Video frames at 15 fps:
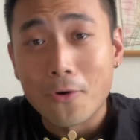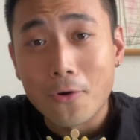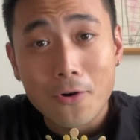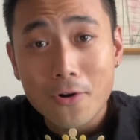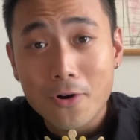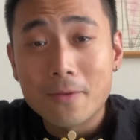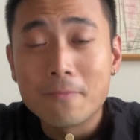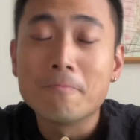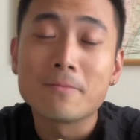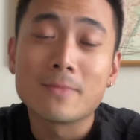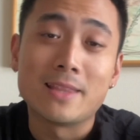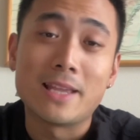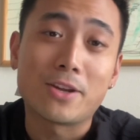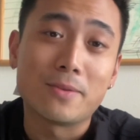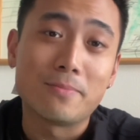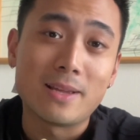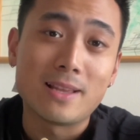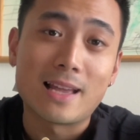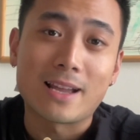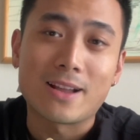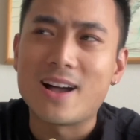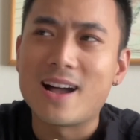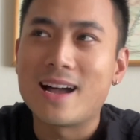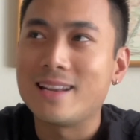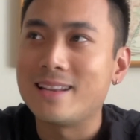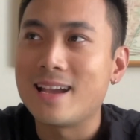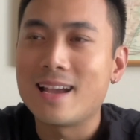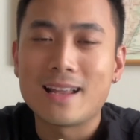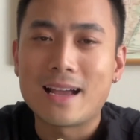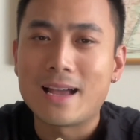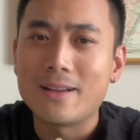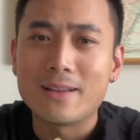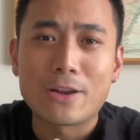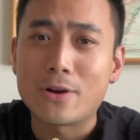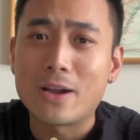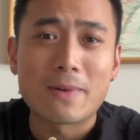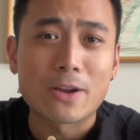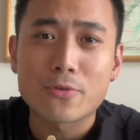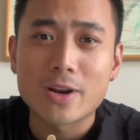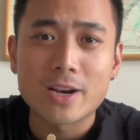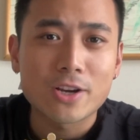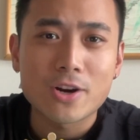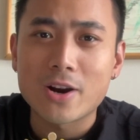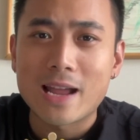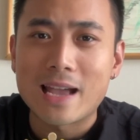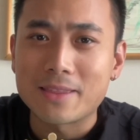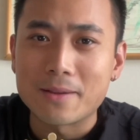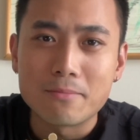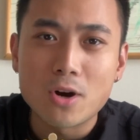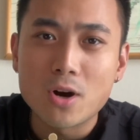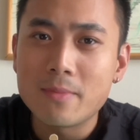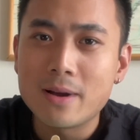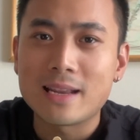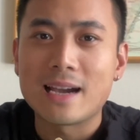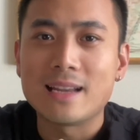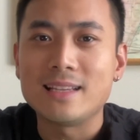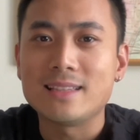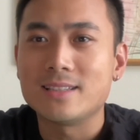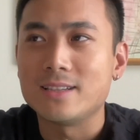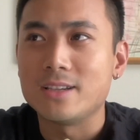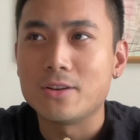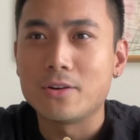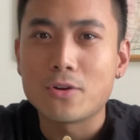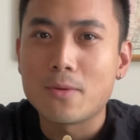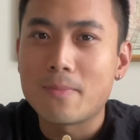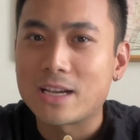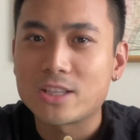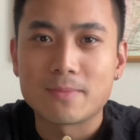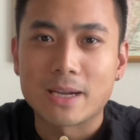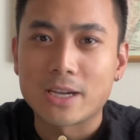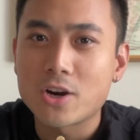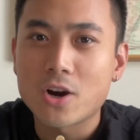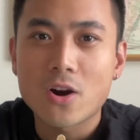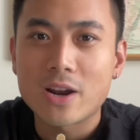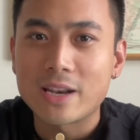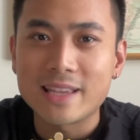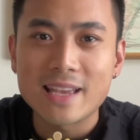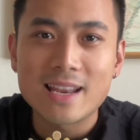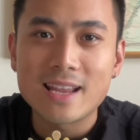Or they could be like, ah, nah, I don't have my credit card at the moment. I need to, you know, go back to my car and get